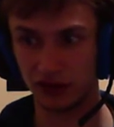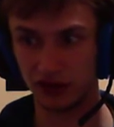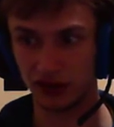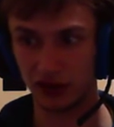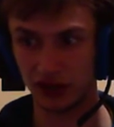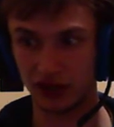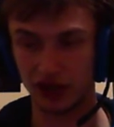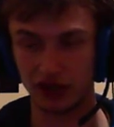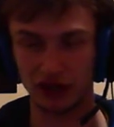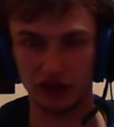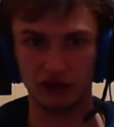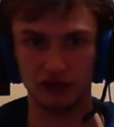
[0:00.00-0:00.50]

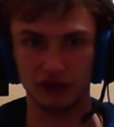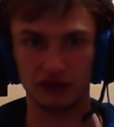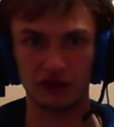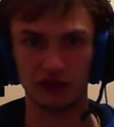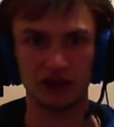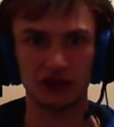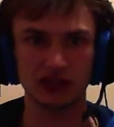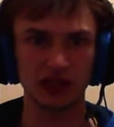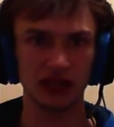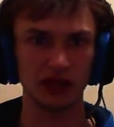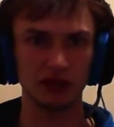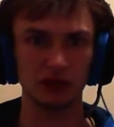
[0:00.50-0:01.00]
Like, for
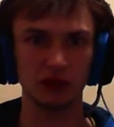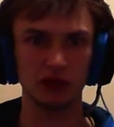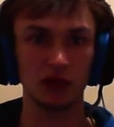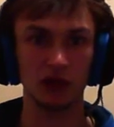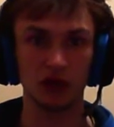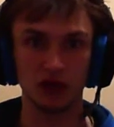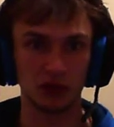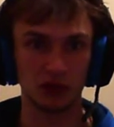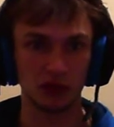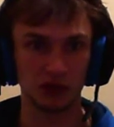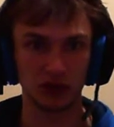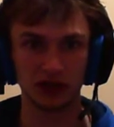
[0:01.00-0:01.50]
example,
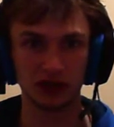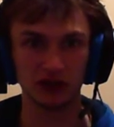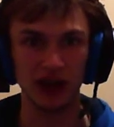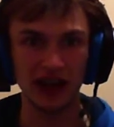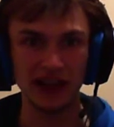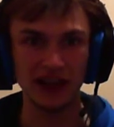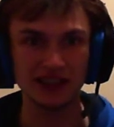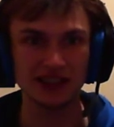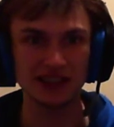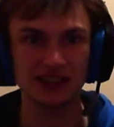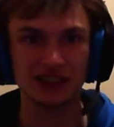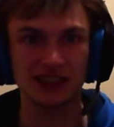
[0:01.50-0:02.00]
when
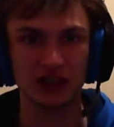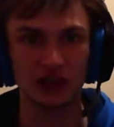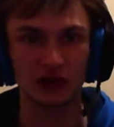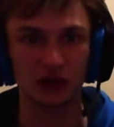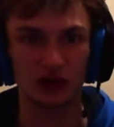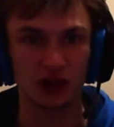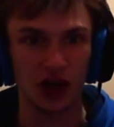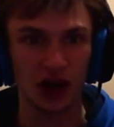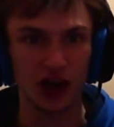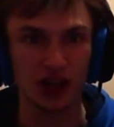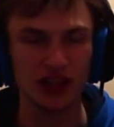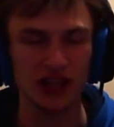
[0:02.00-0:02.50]
Horizon Zero
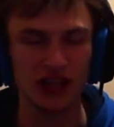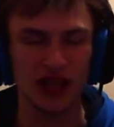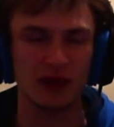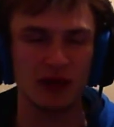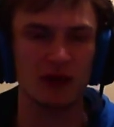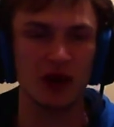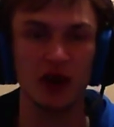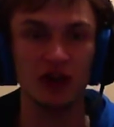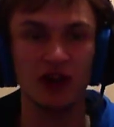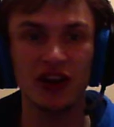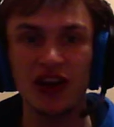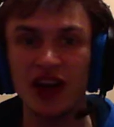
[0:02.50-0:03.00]
Dawn came
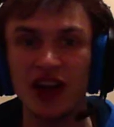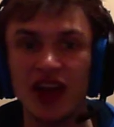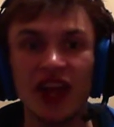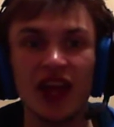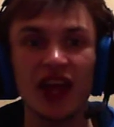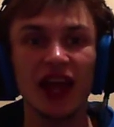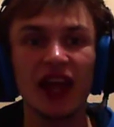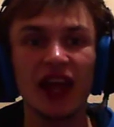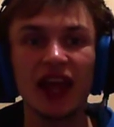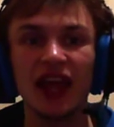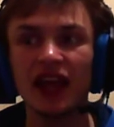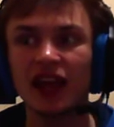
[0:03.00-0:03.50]
out,
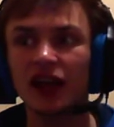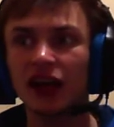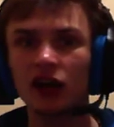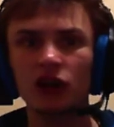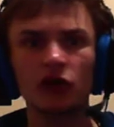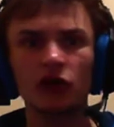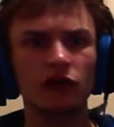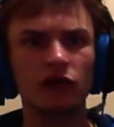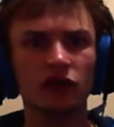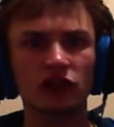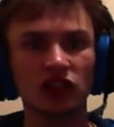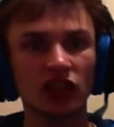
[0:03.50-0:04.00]
it got
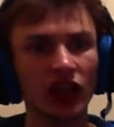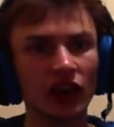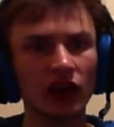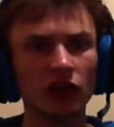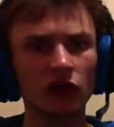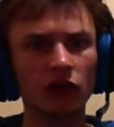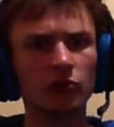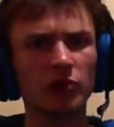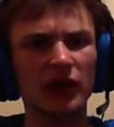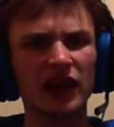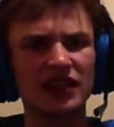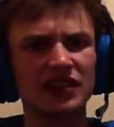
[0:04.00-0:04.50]

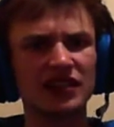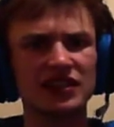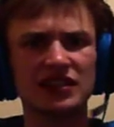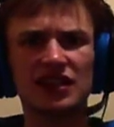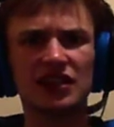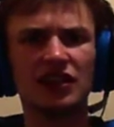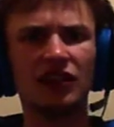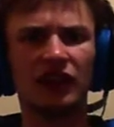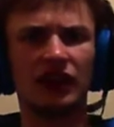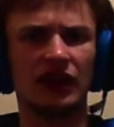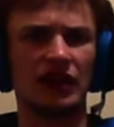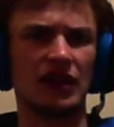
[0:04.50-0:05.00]
overshadowed by a
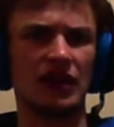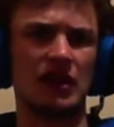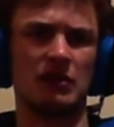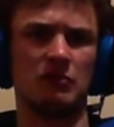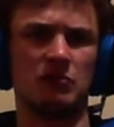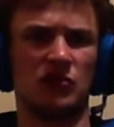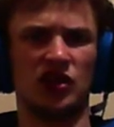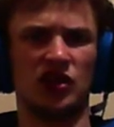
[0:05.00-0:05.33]
Zelda game.